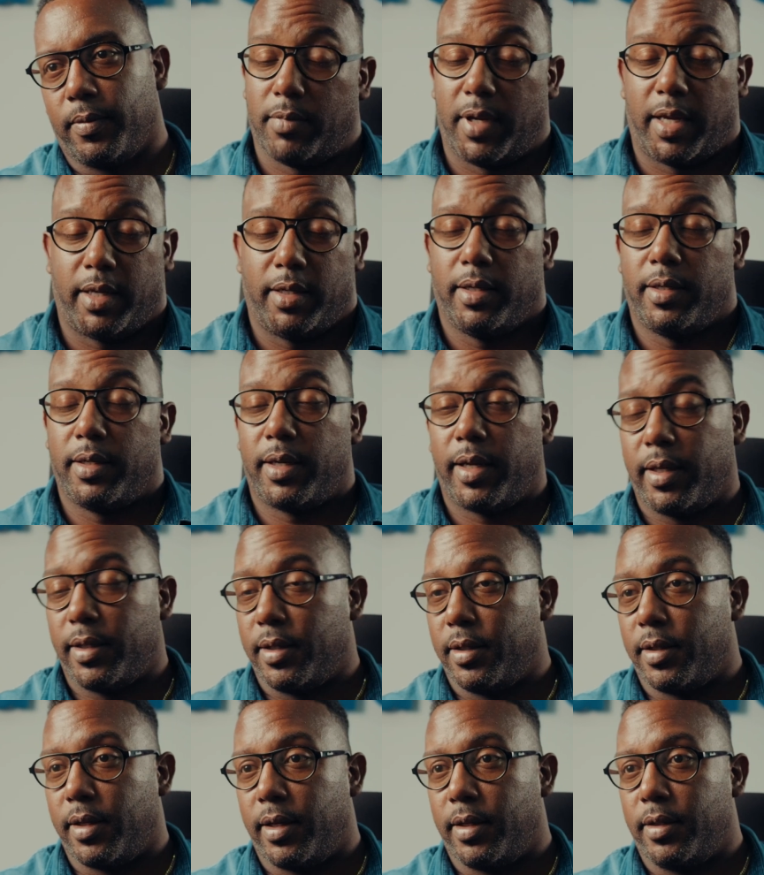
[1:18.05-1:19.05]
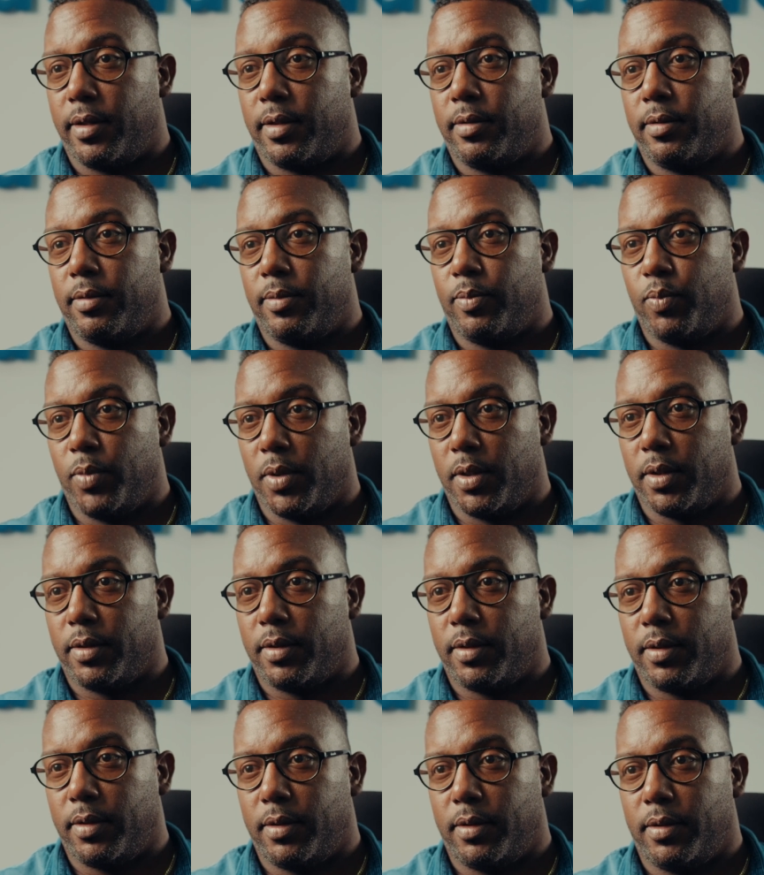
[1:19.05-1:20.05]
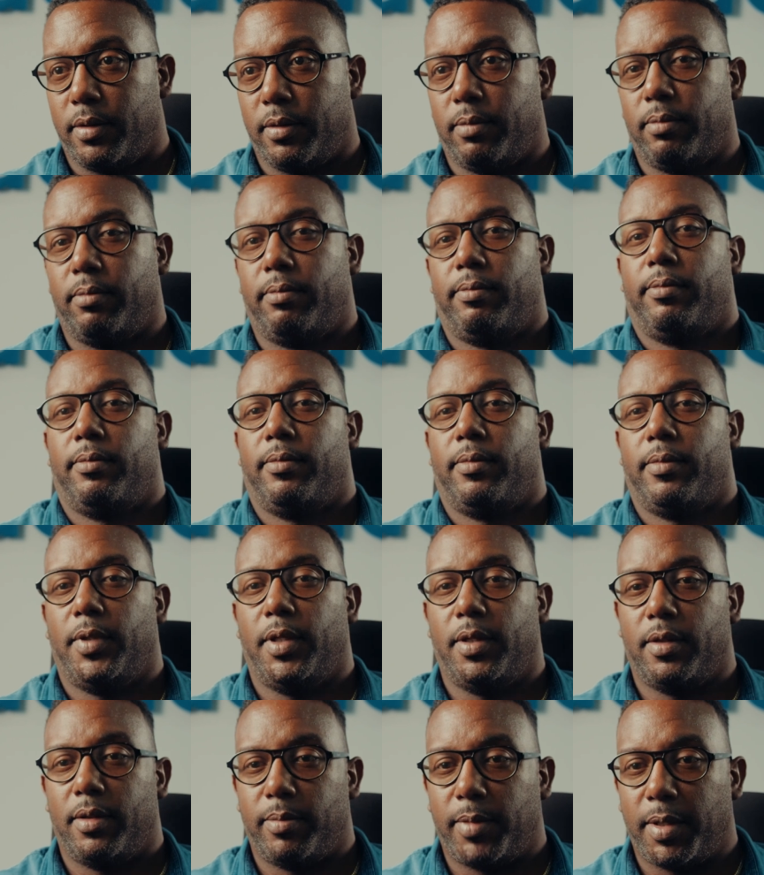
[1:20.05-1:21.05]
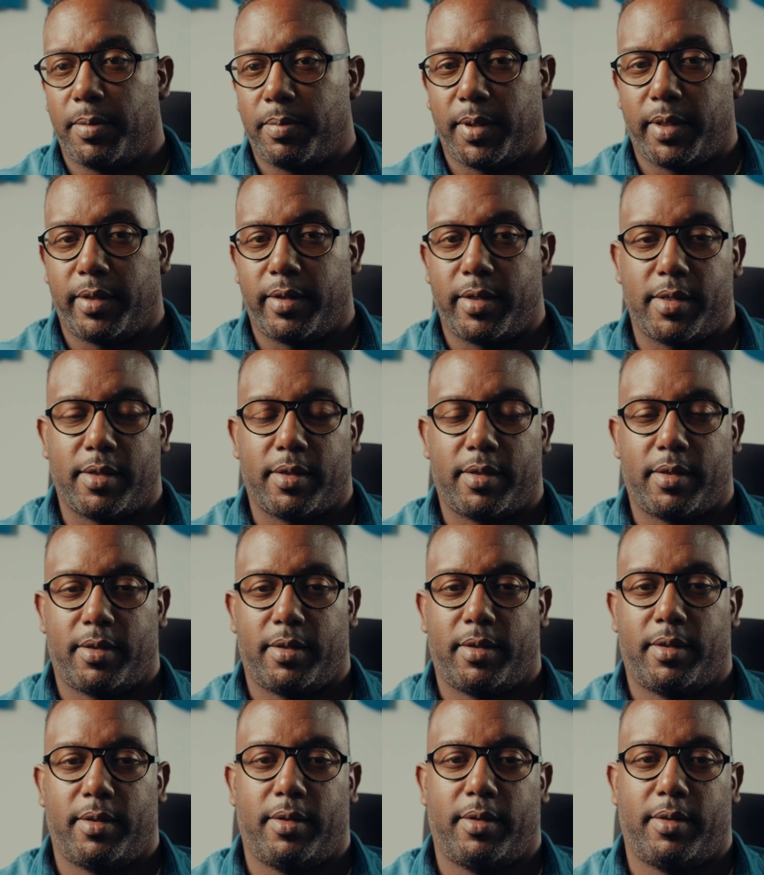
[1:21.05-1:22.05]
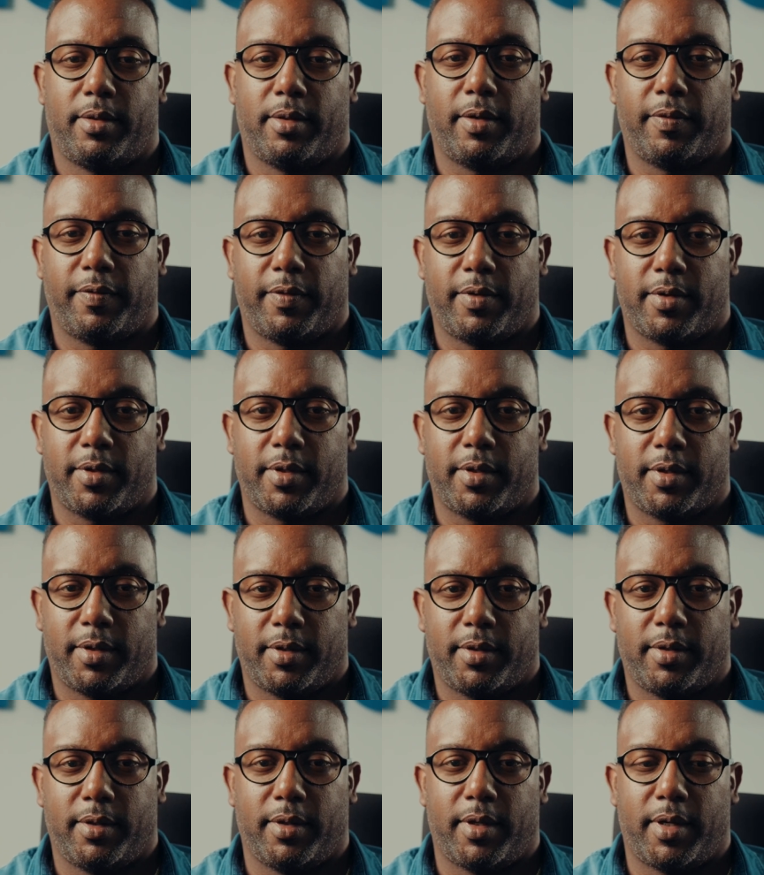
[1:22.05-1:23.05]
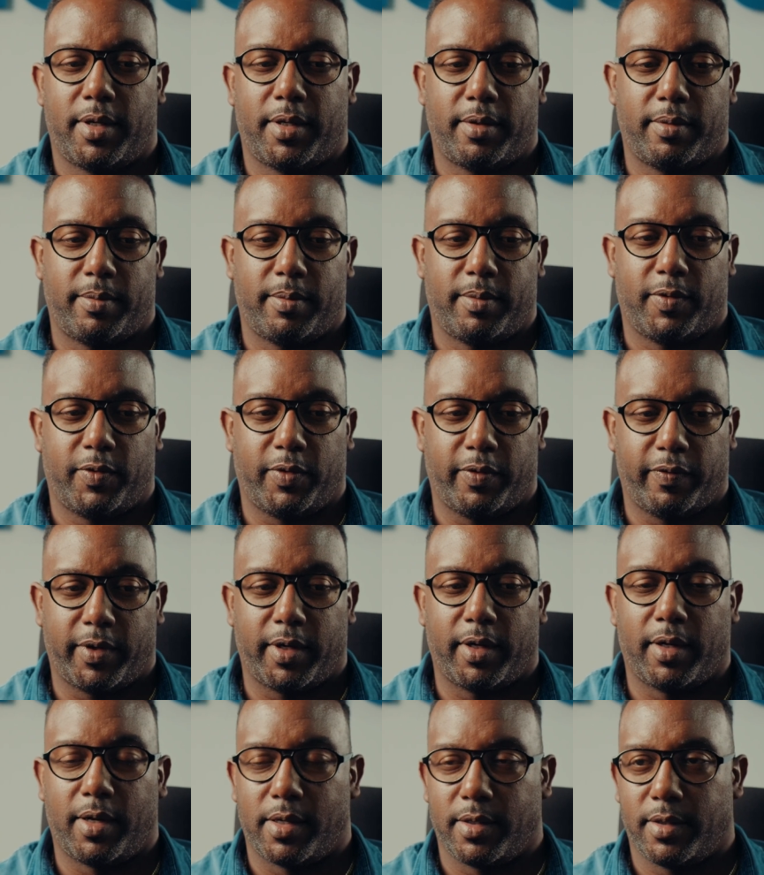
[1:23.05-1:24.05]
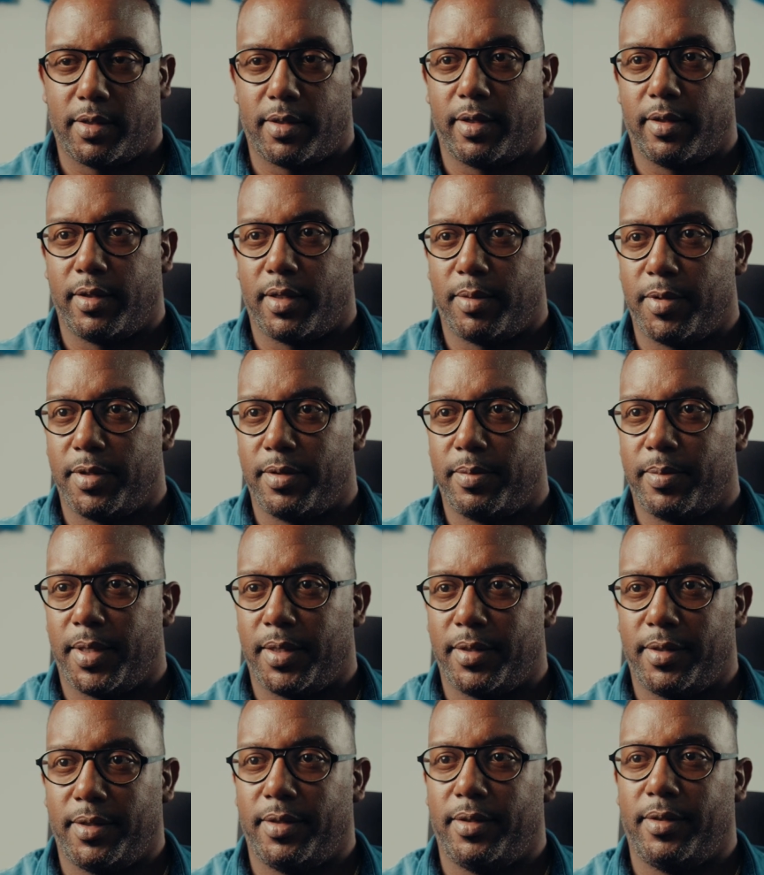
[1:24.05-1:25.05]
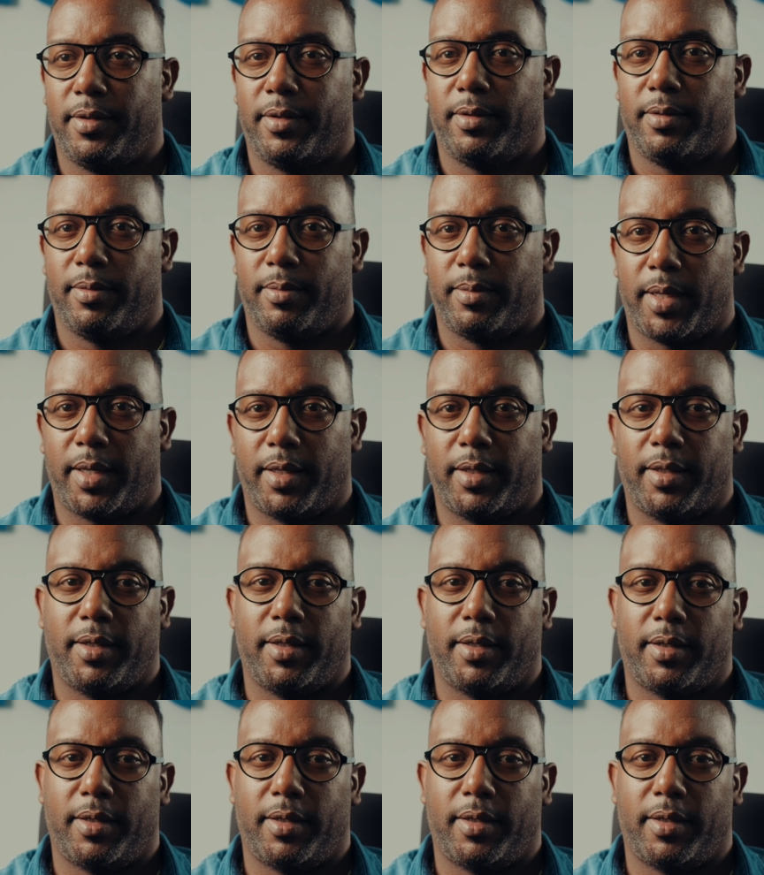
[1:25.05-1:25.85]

I didn't like it either, but my parents, of course, were very concerned about my